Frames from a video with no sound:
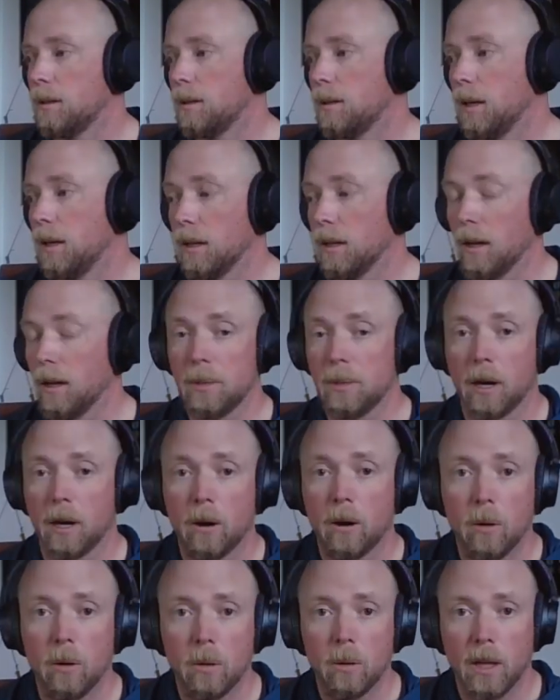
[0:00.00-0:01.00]
and i mean our
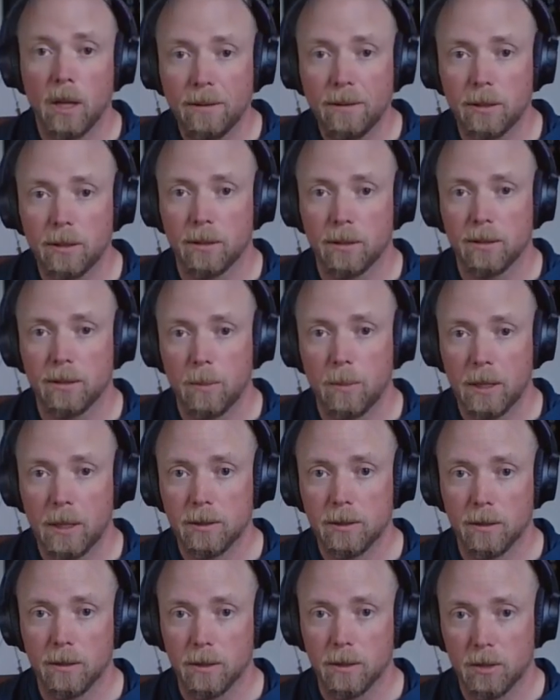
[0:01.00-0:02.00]
whole livelihood depends
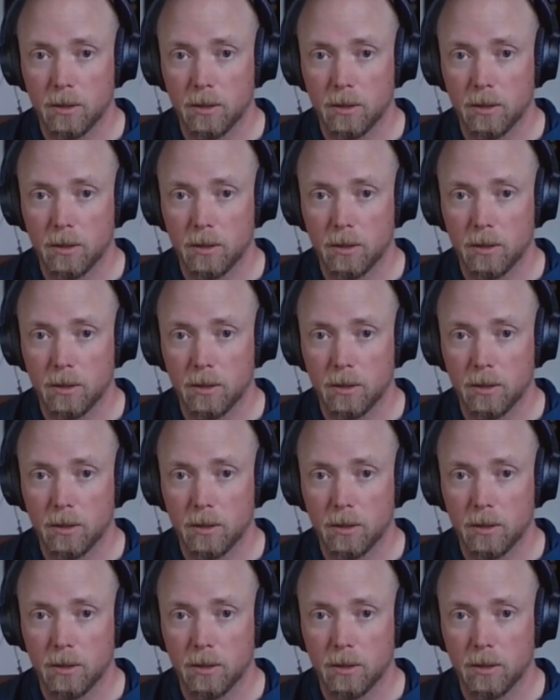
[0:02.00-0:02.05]
on this